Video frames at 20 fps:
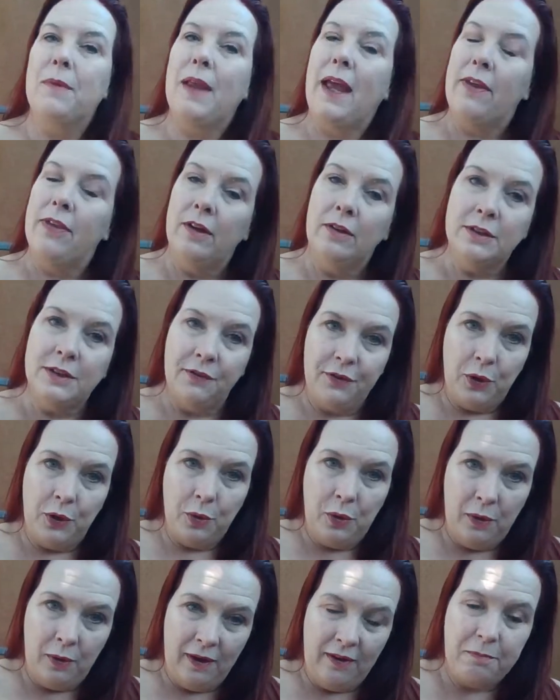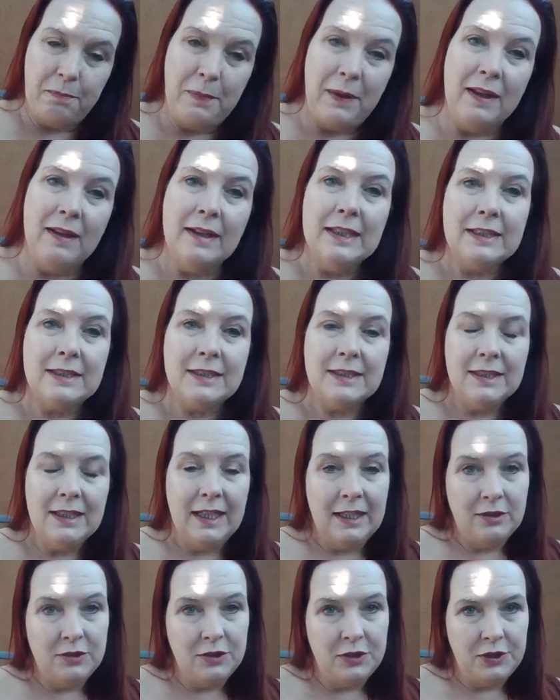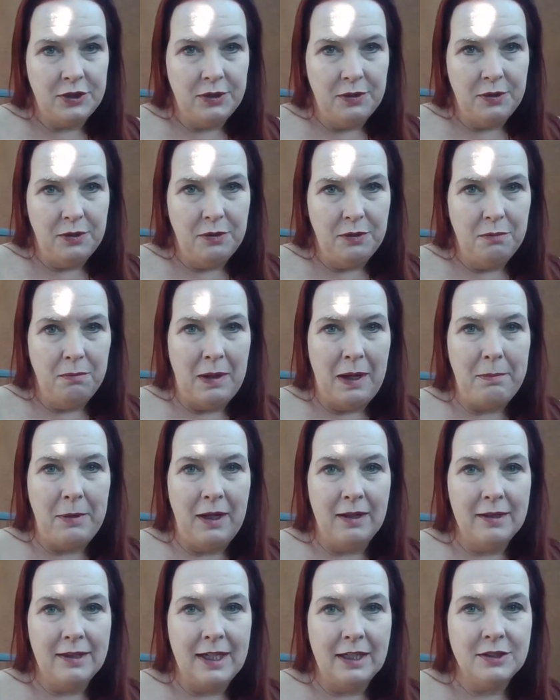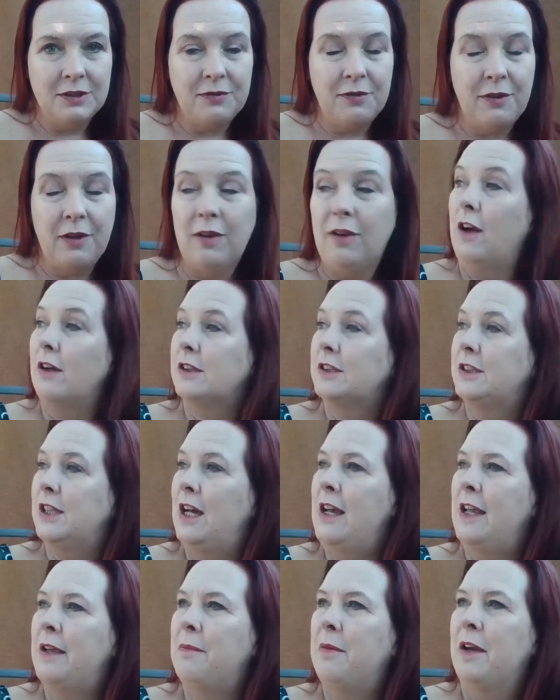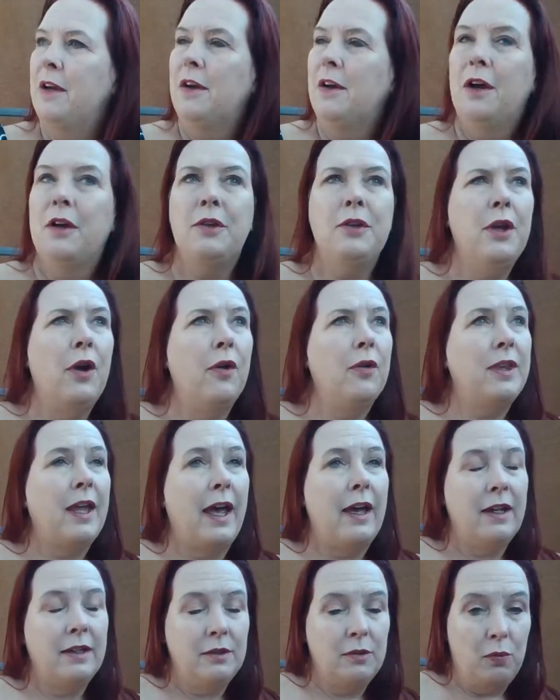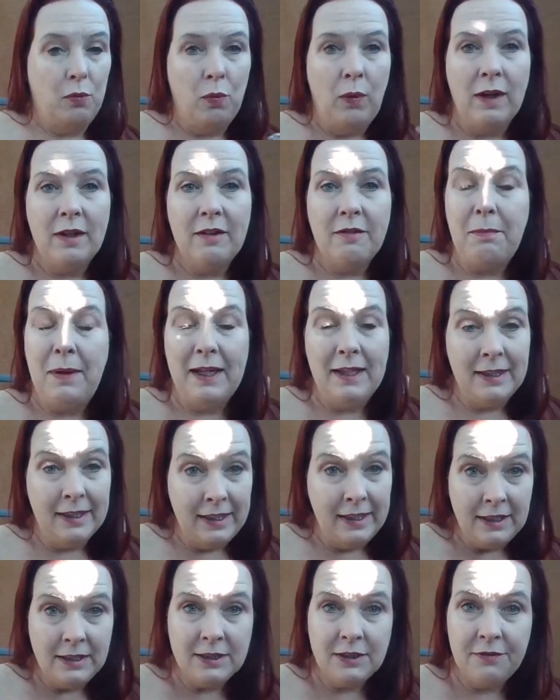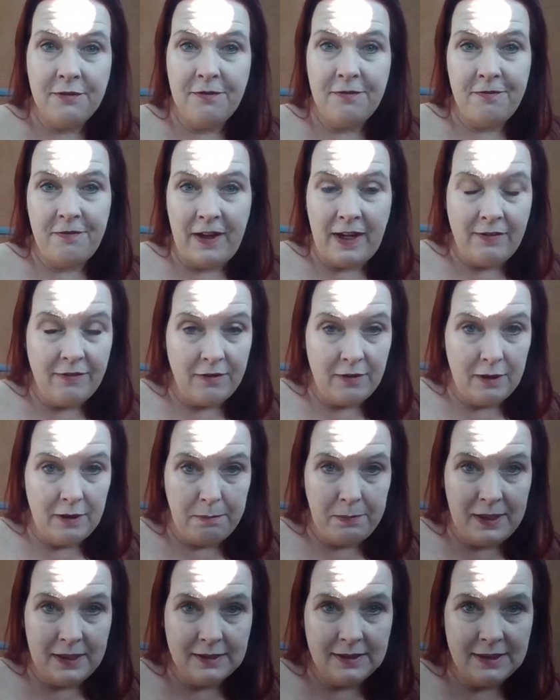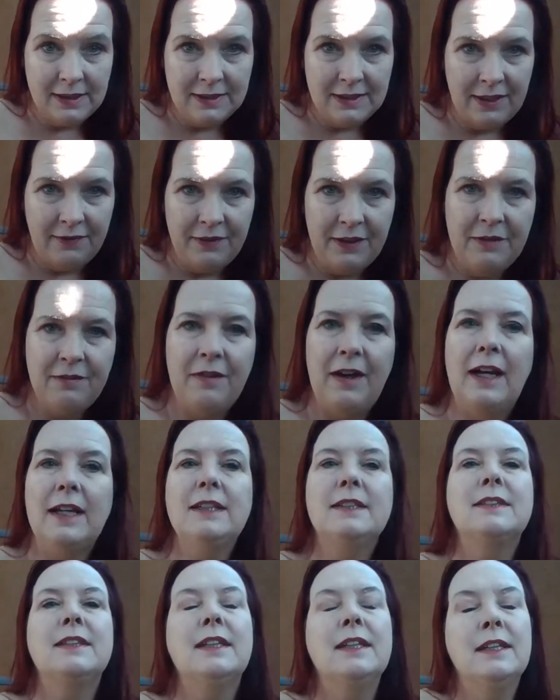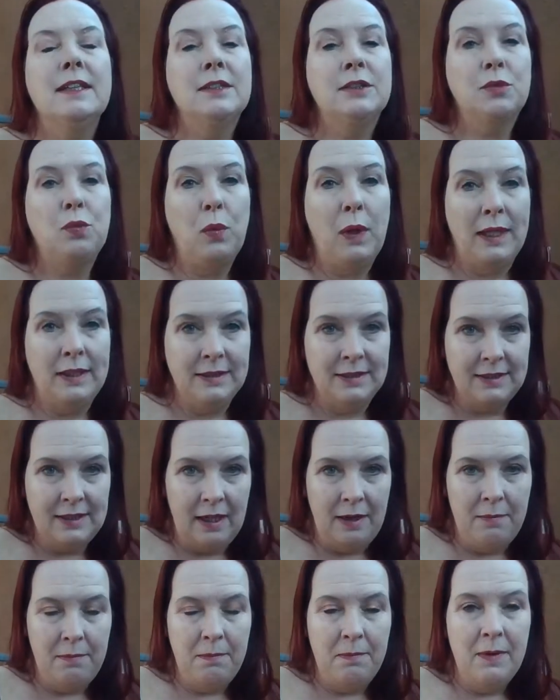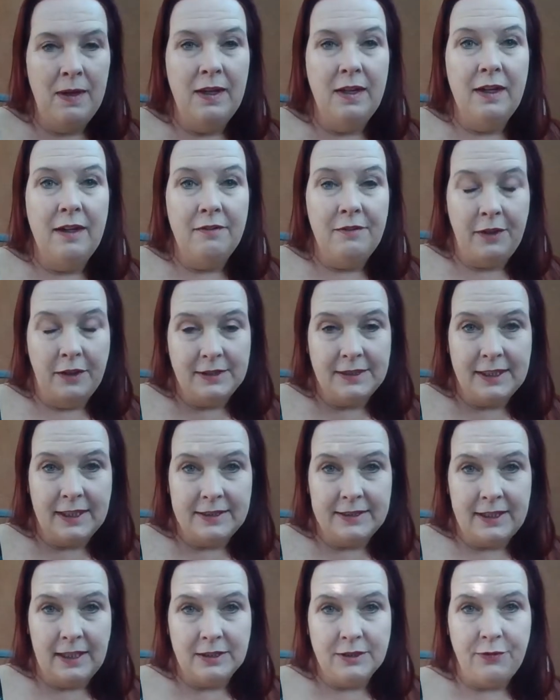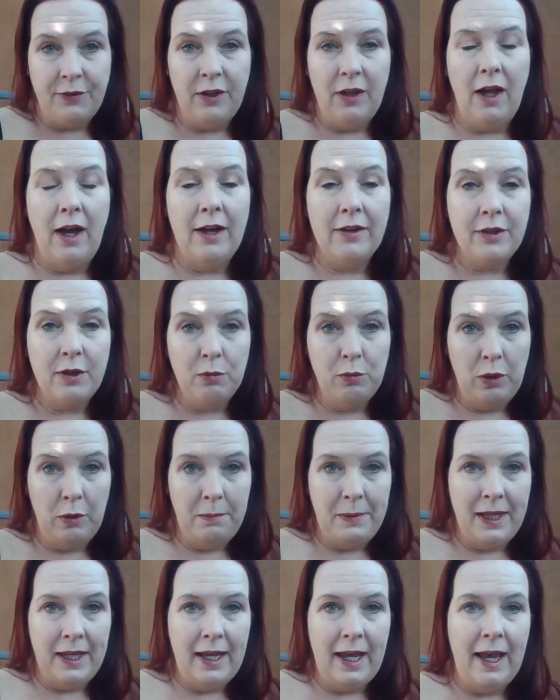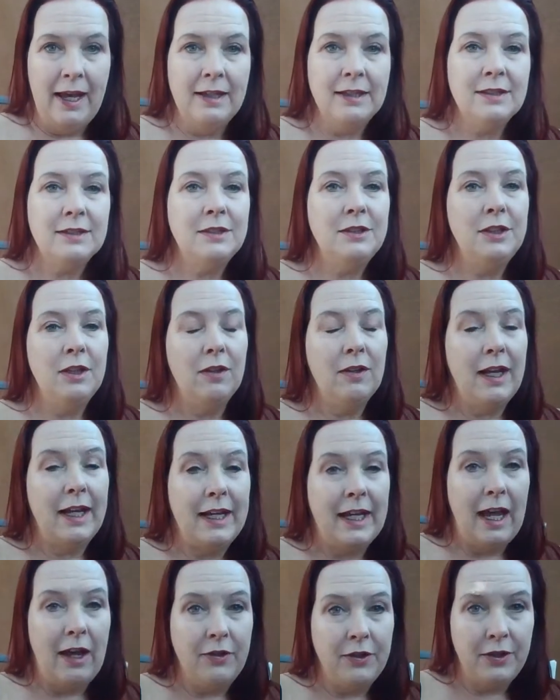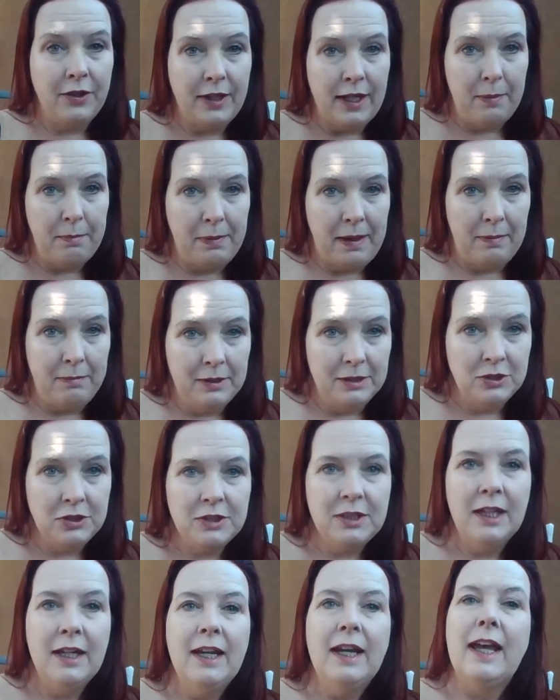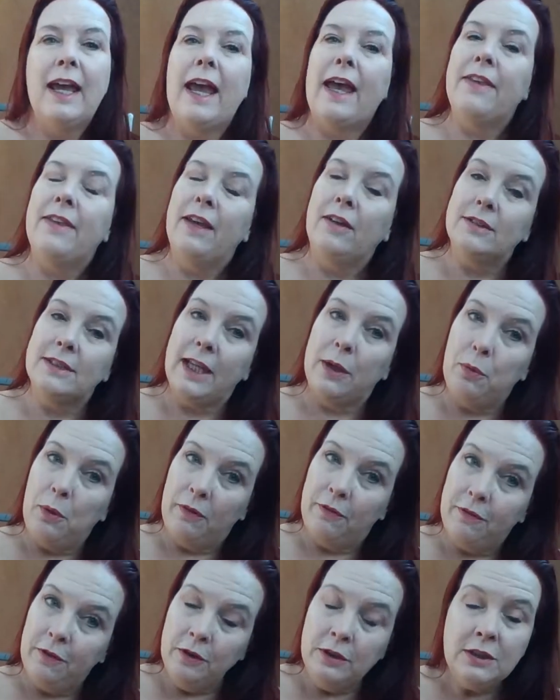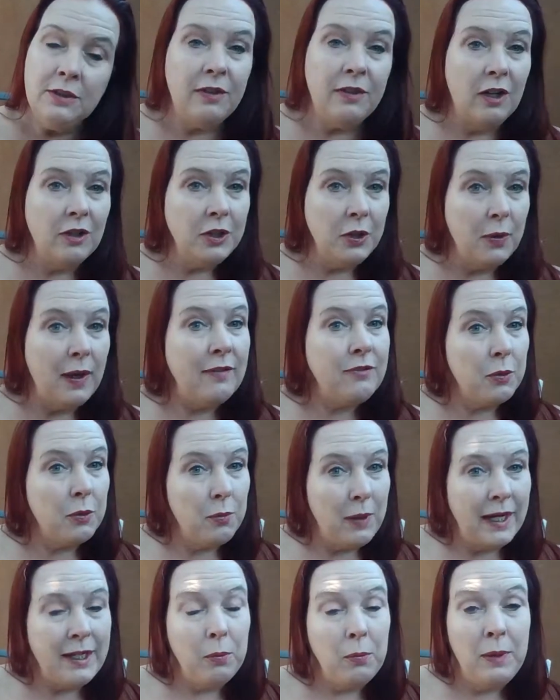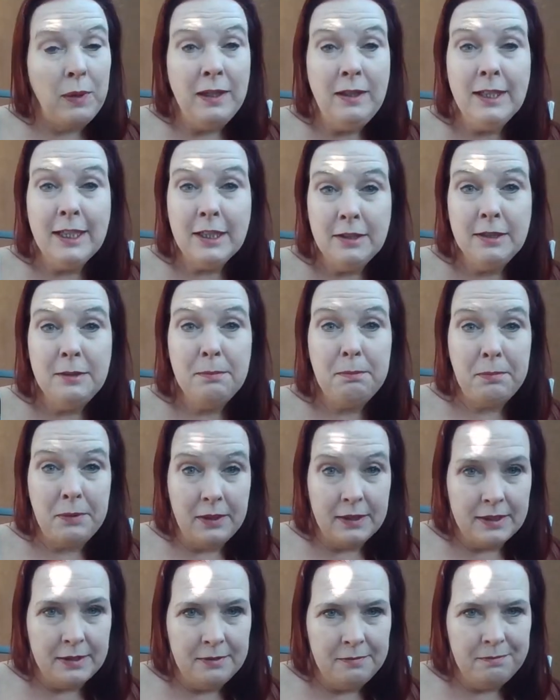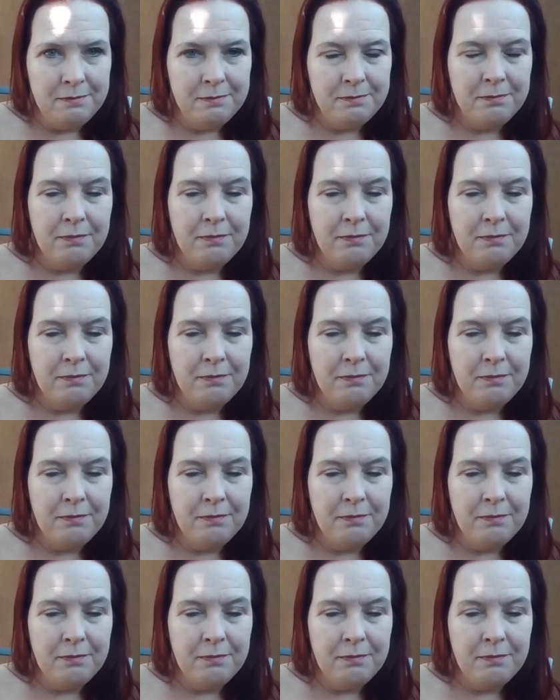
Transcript: And those of you who have been listening to my podcast for a long time know that one of my least favorite pieces of advice is when some very successful author will be asked, you know, like, how do you get published? And they'll say, well, first of all, you have to write a really good book.